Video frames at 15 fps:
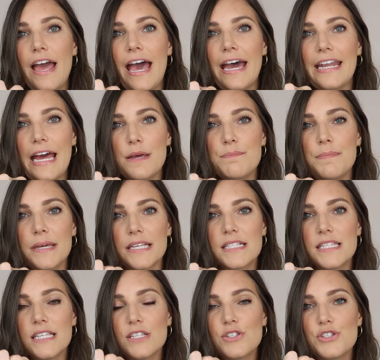And I mix
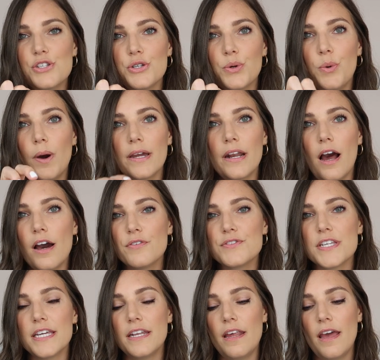these two quite
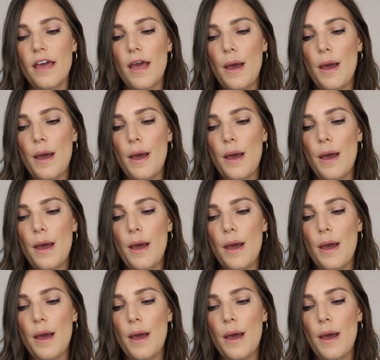often,